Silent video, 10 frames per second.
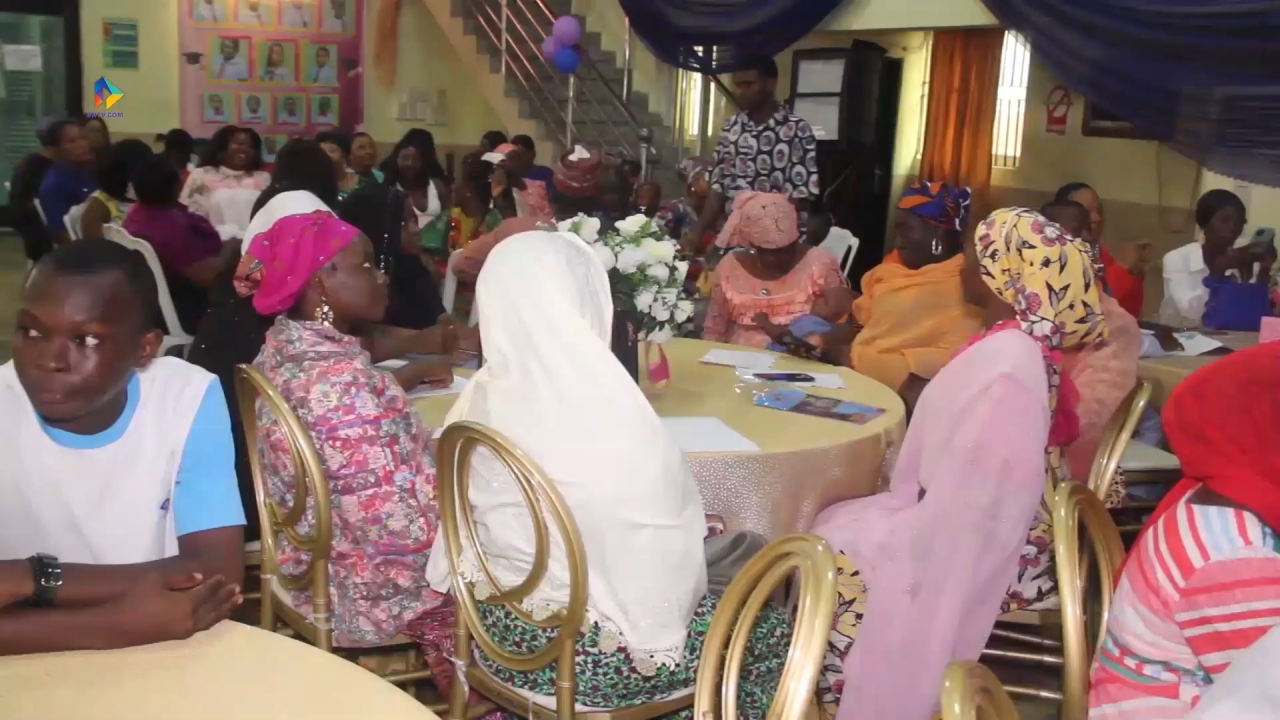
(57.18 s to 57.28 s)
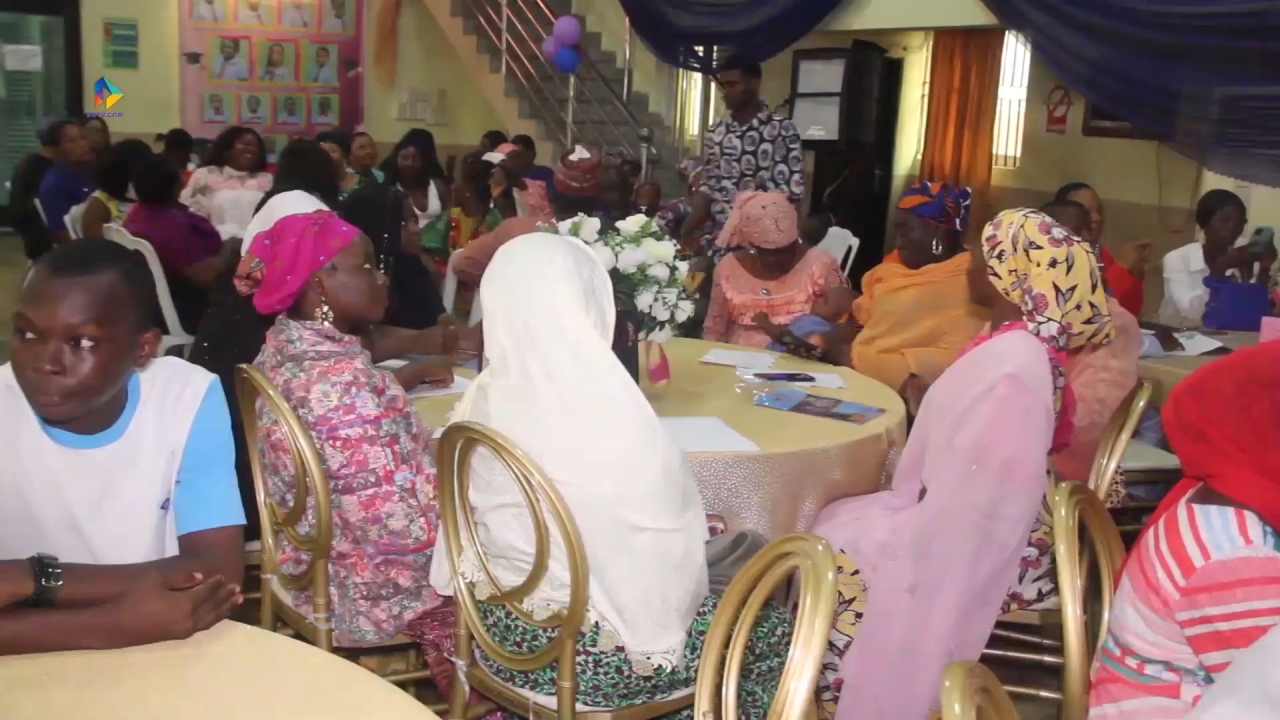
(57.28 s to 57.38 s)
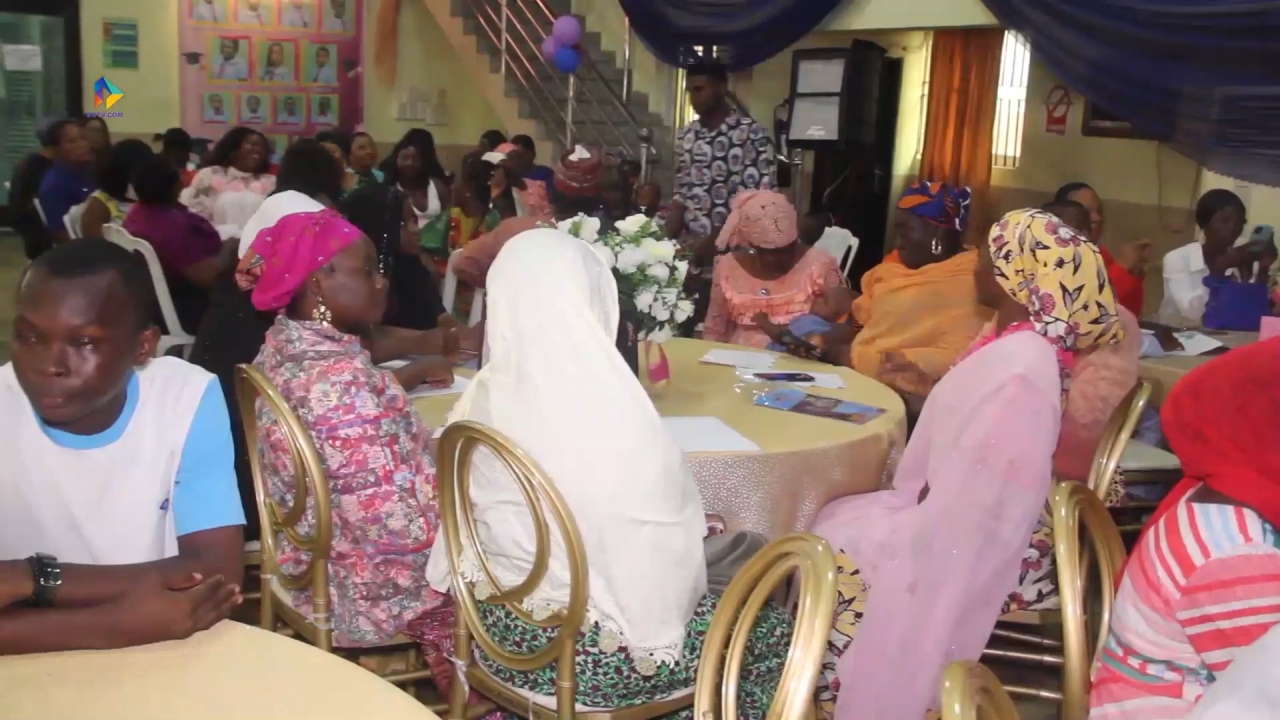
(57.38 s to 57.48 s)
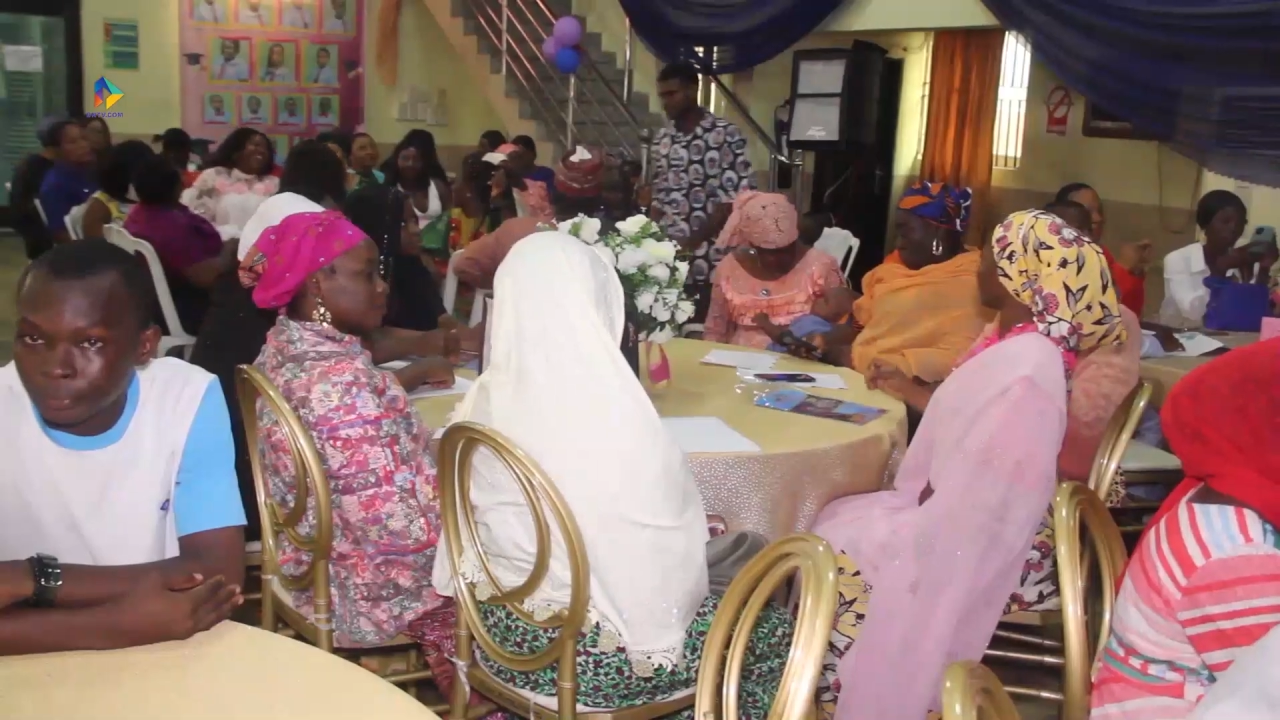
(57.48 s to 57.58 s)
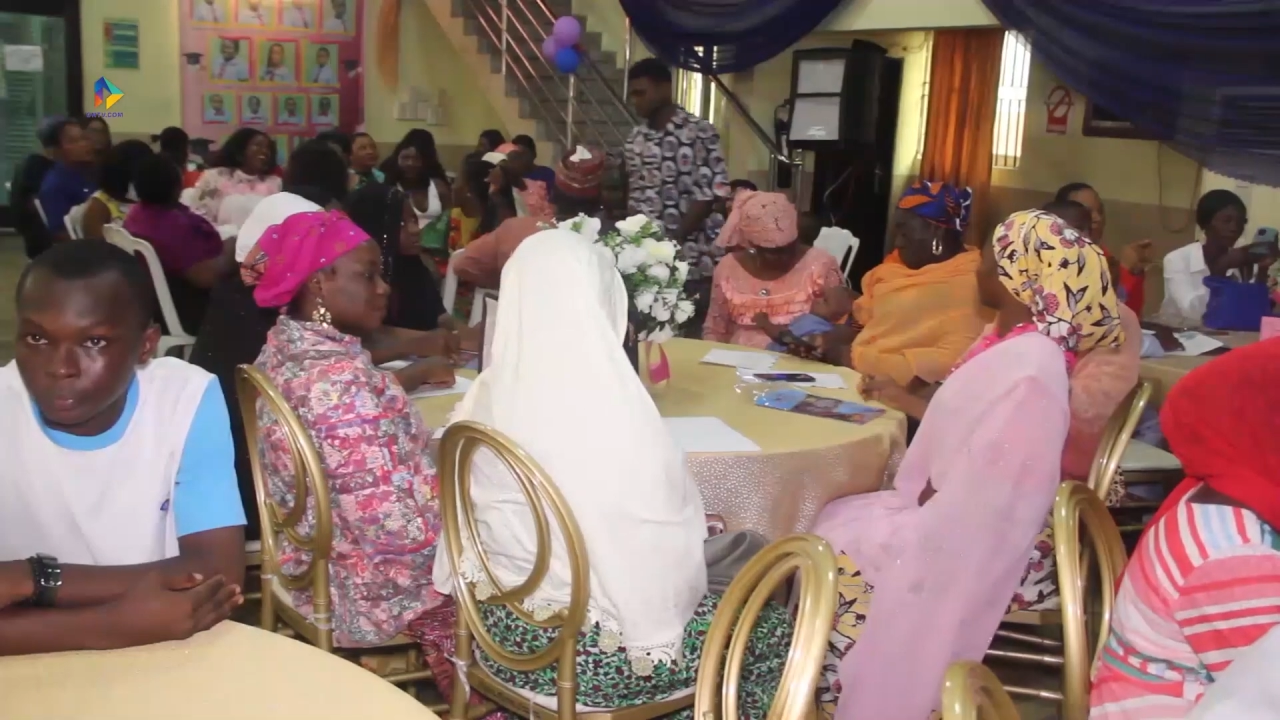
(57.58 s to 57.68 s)

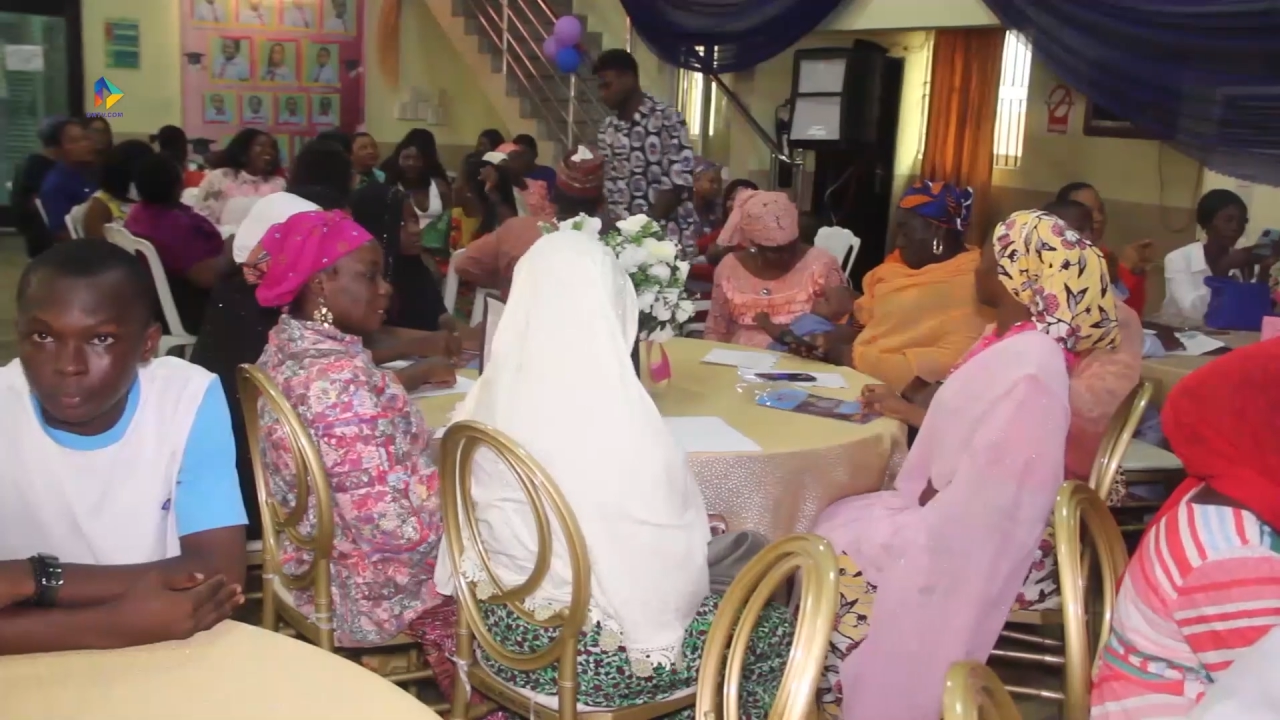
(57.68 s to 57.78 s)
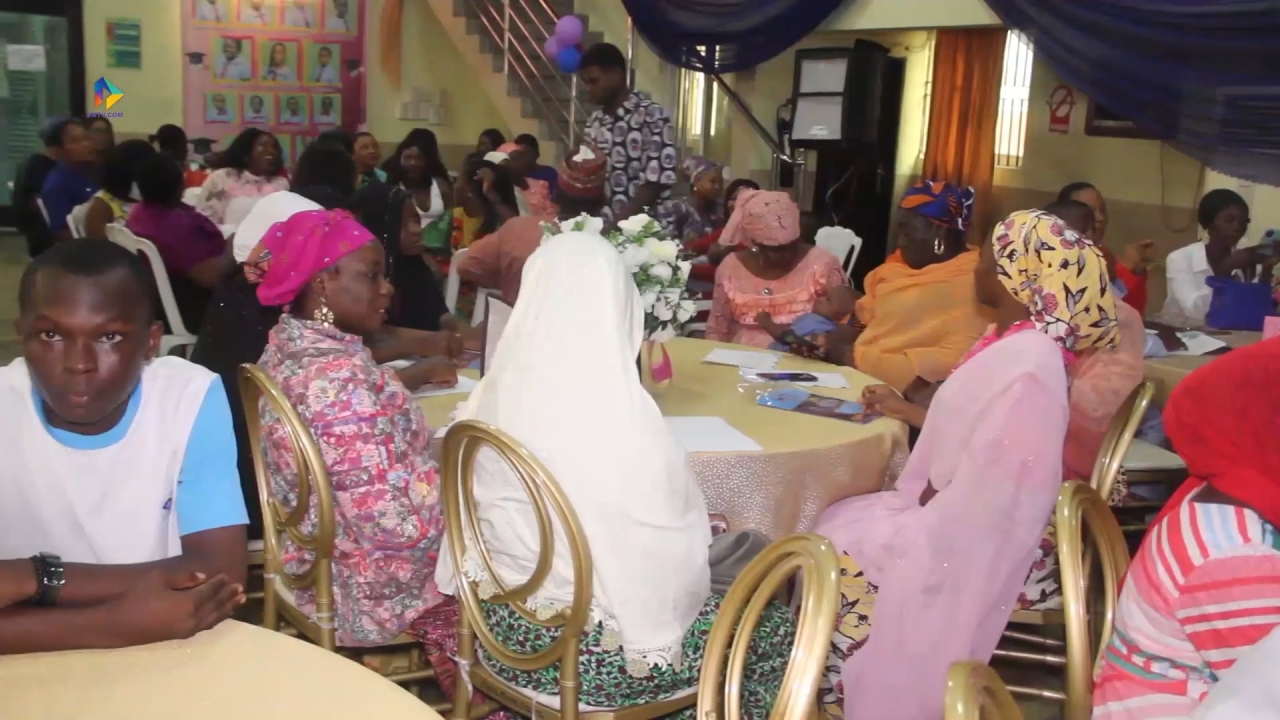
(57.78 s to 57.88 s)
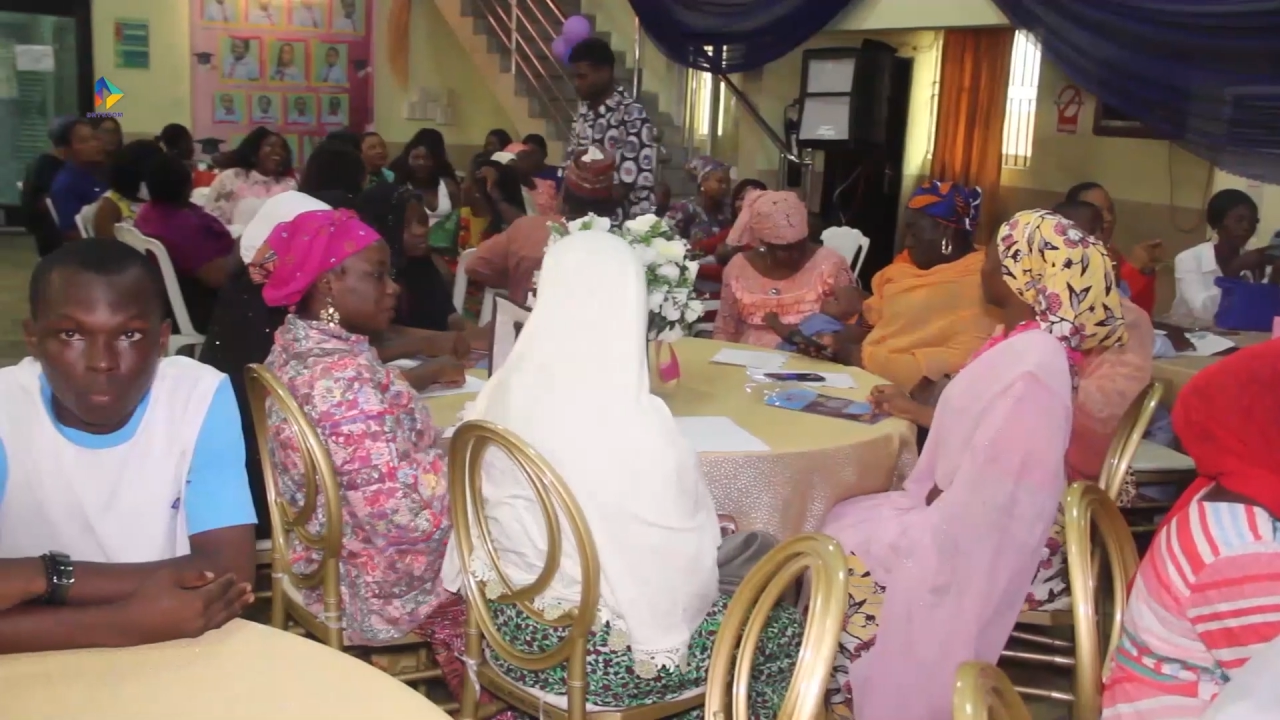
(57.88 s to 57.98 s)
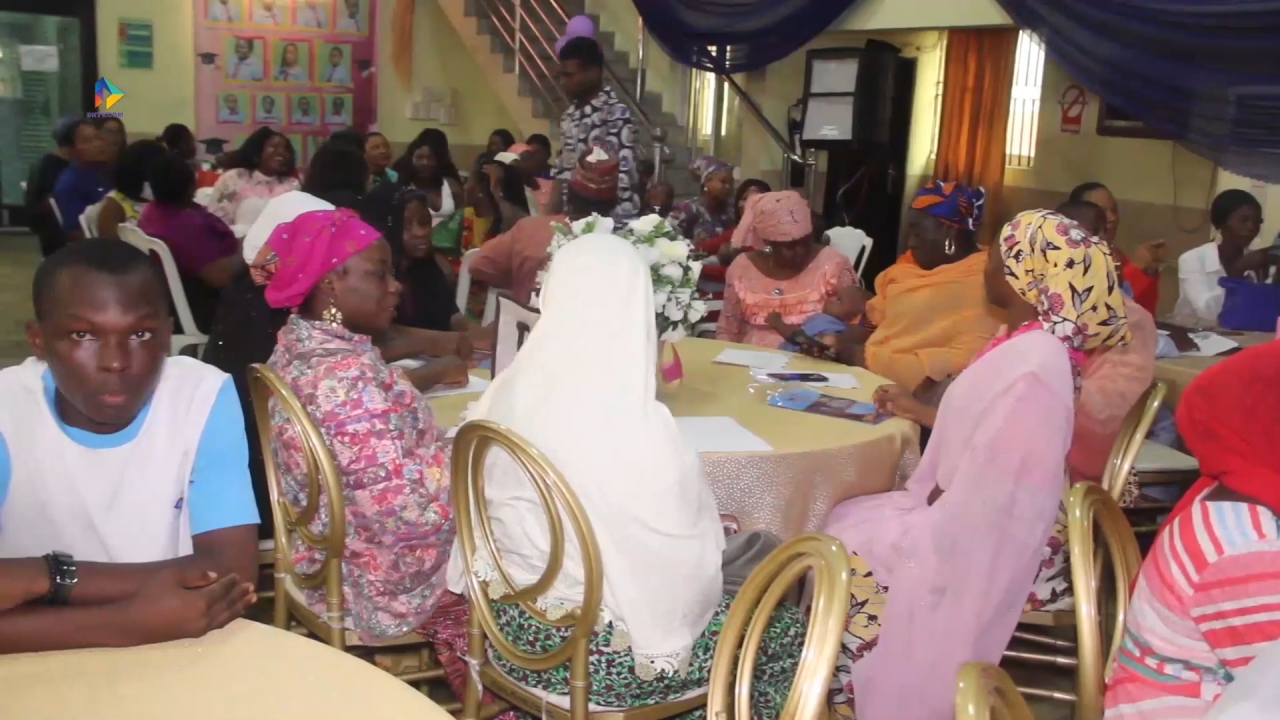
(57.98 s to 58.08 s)
with a large